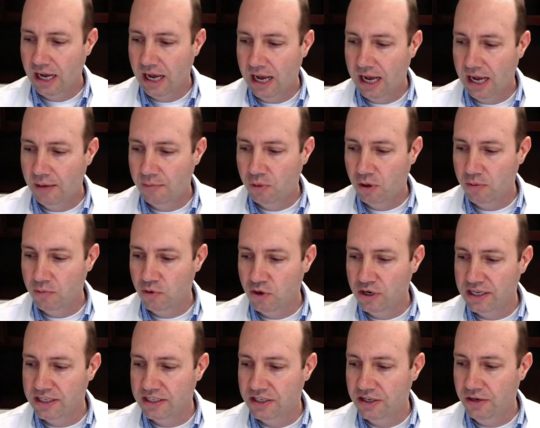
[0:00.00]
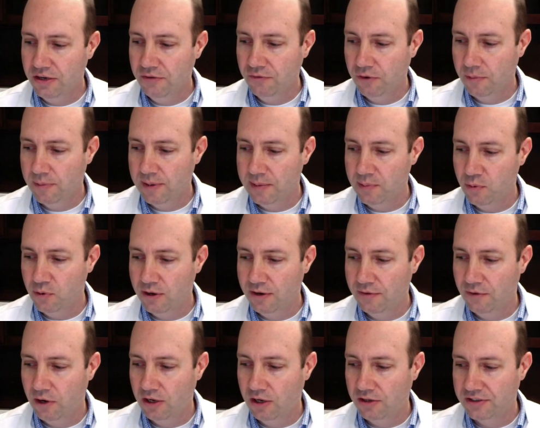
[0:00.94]
uh, berberine's good for people who
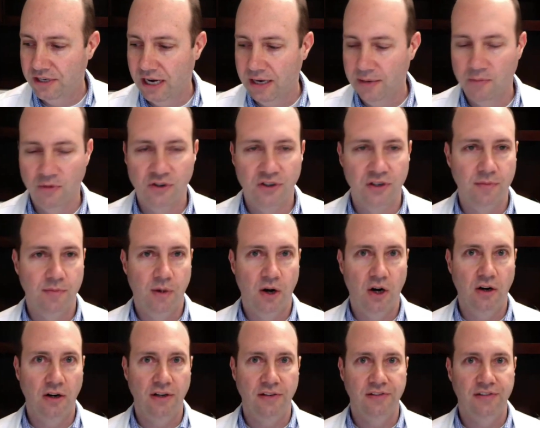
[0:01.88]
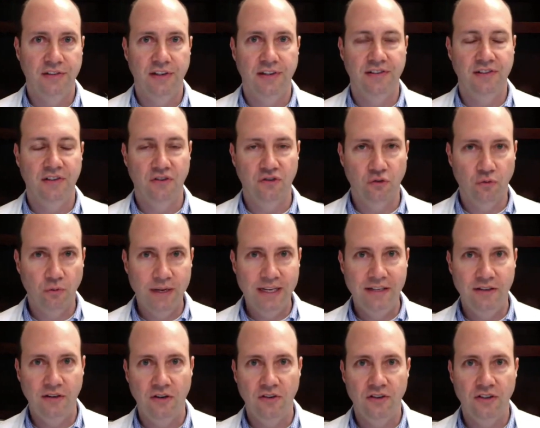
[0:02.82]
have Alzheimer's and Parkinson's? There's
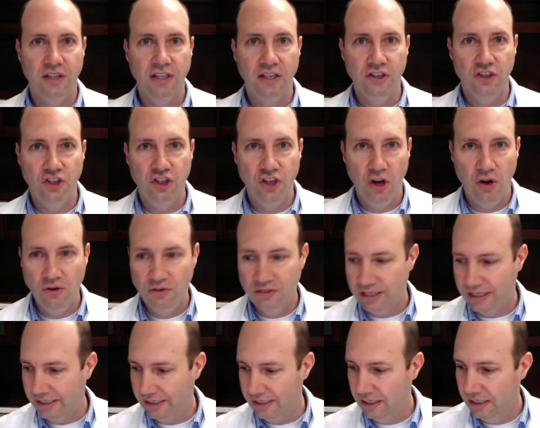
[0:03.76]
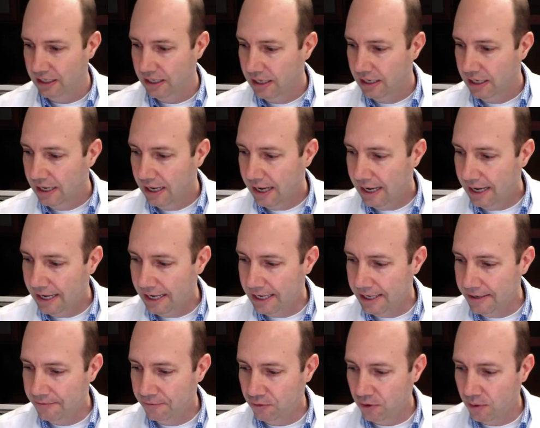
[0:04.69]
research that shows it.
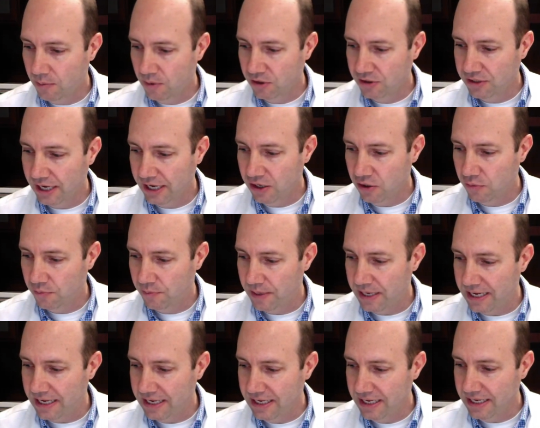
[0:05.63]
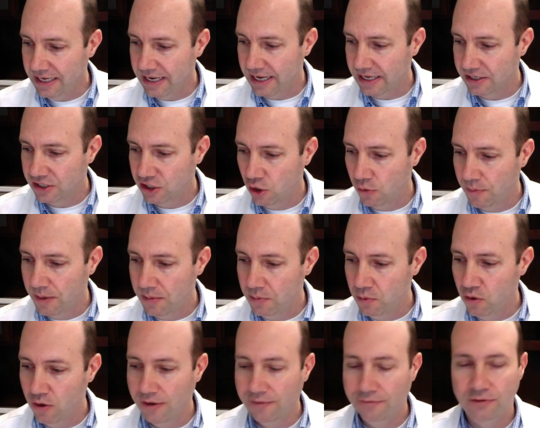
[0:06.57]
Uh, thrombocytopenia, so
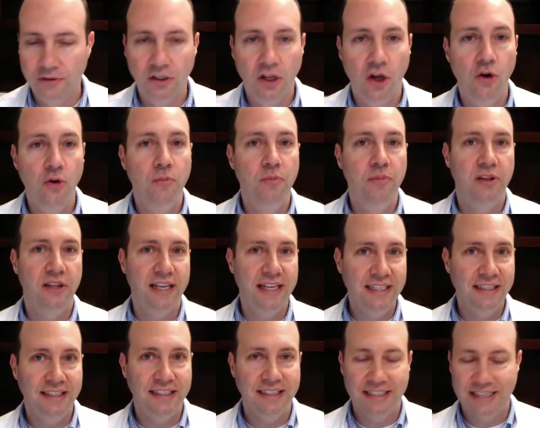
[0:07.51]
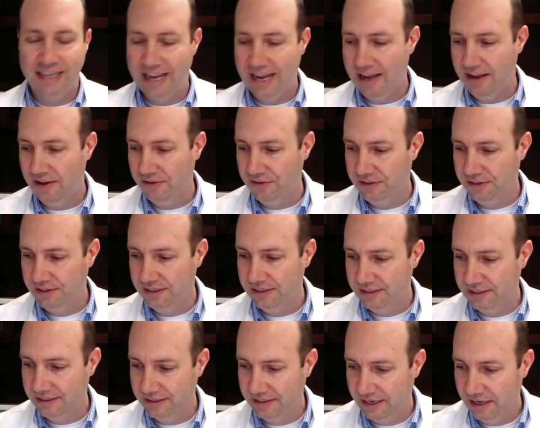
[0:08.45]
people who have low platelet counts,
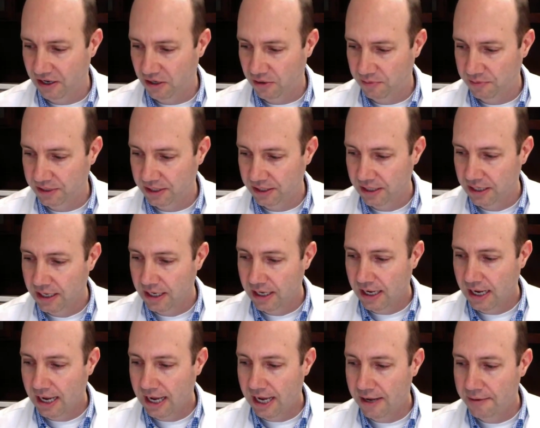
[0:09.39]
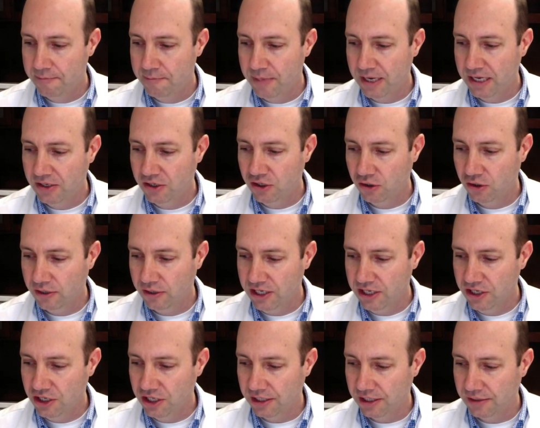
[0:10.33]
this has helped. Uh,
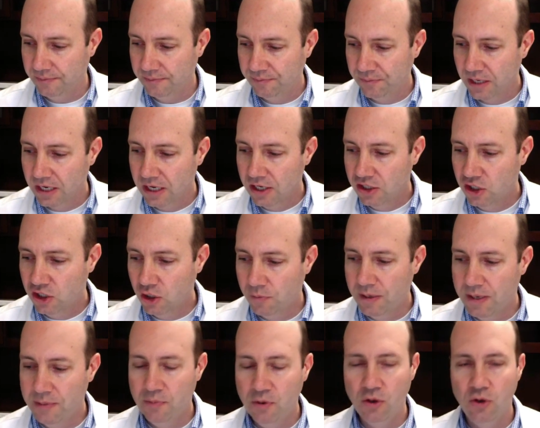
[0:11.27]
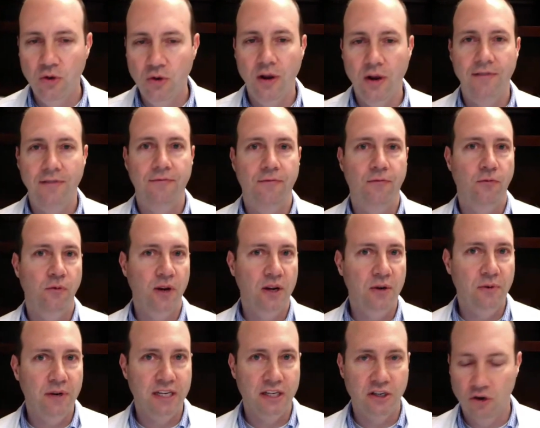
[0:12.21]
micturition, so people who have
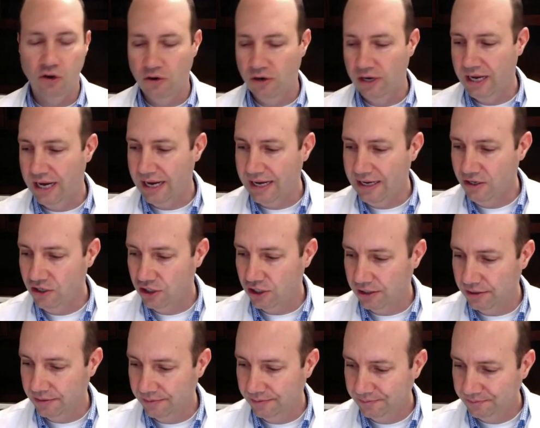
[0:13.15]
frequent urination